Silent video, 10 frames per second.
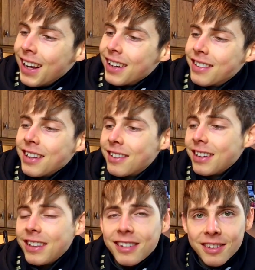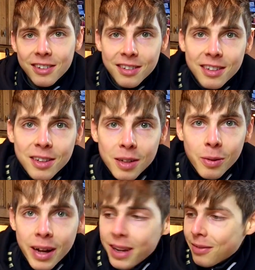essentially this is just another
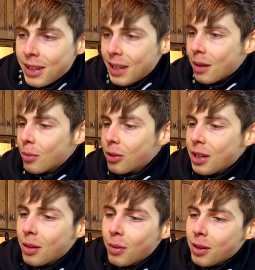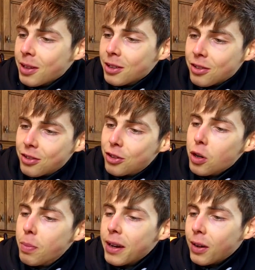way of eating a burrito bowl. You just
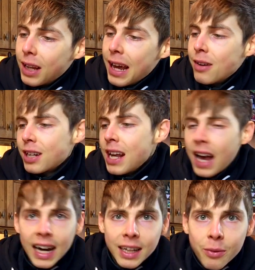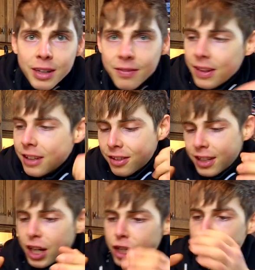scoop it all out, and then when you finish
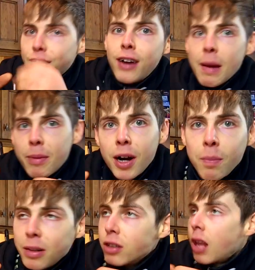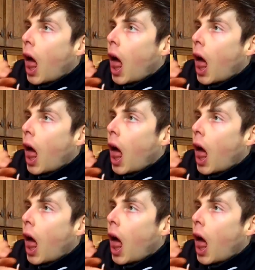it, you wrap it up and just...